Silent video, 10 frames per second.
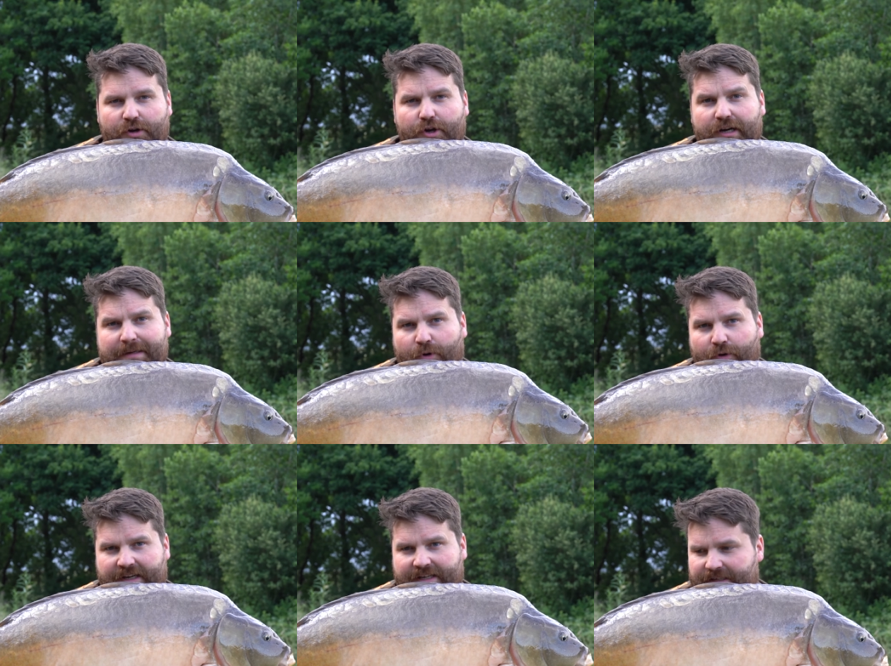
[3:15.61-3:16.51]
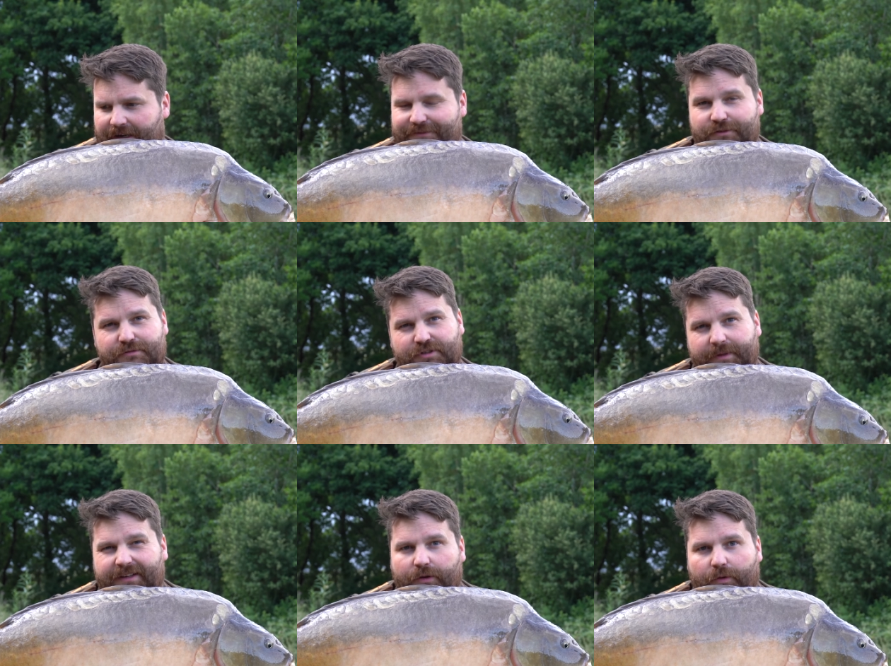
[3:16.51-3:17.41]
early morning into afternoon, so
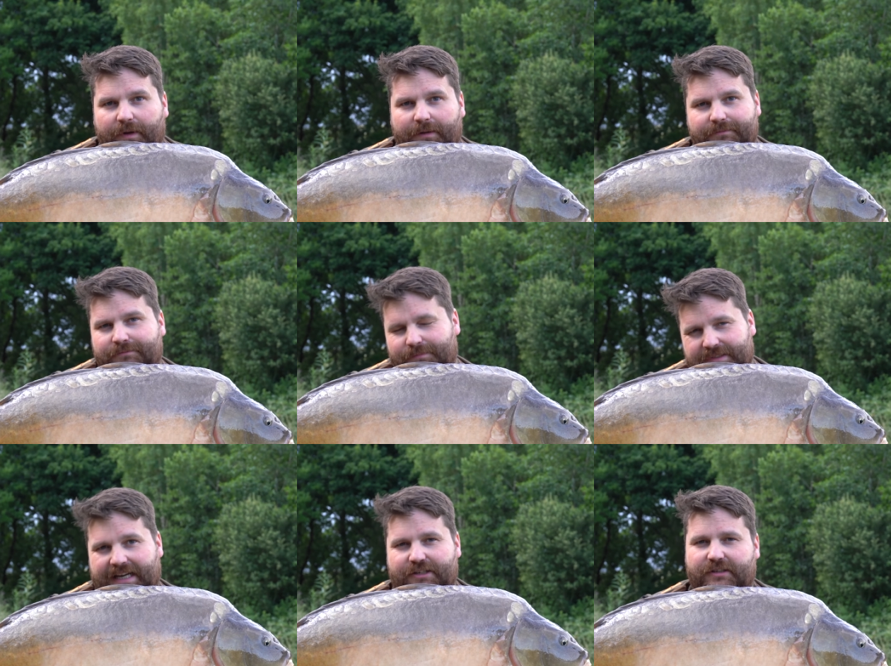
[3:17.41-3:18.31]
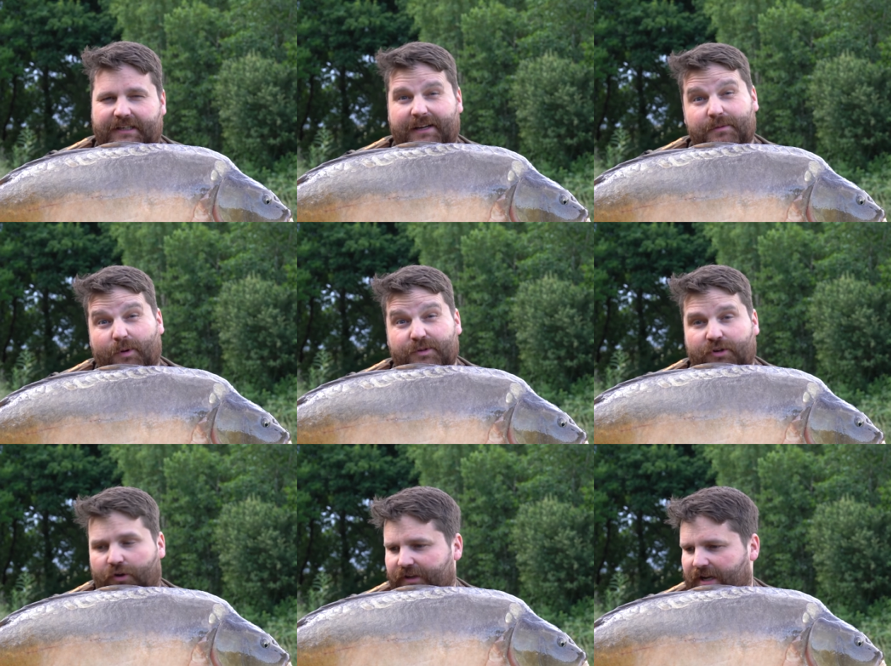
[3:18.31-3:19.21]
we thought that potentially it
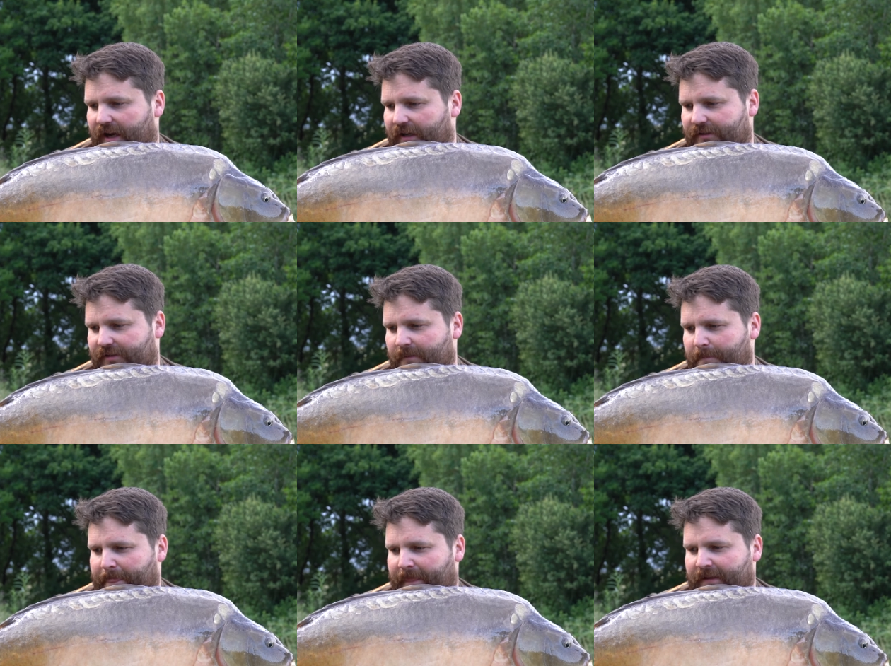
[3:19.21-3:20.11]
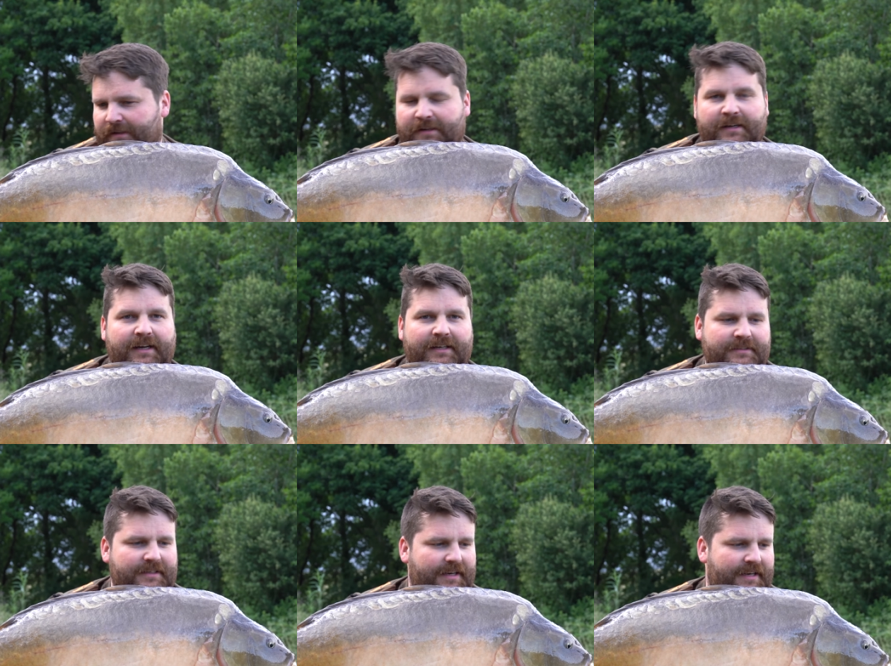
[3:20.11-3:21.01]
wasn't on the cards.
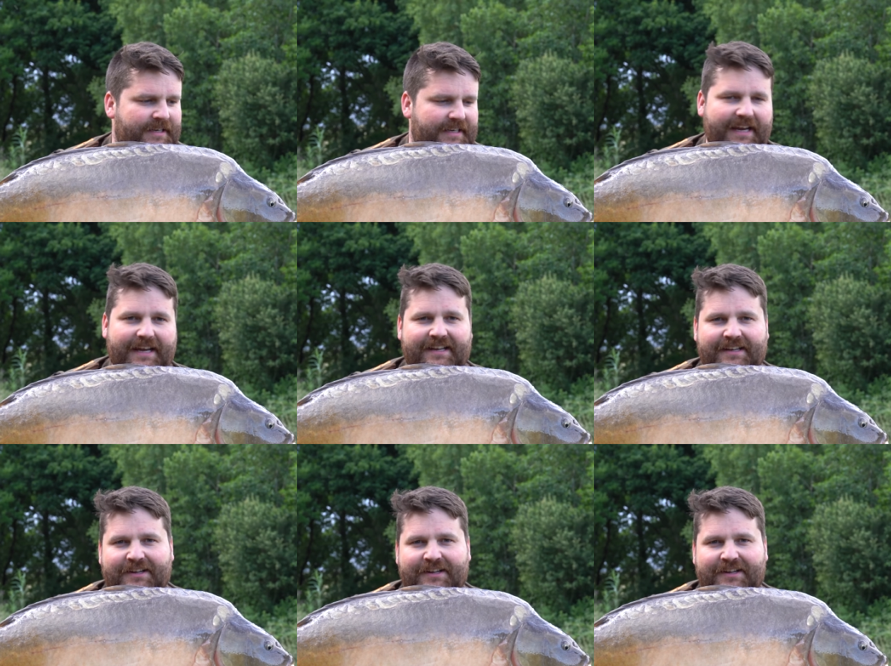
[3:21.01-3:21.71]
And yeah,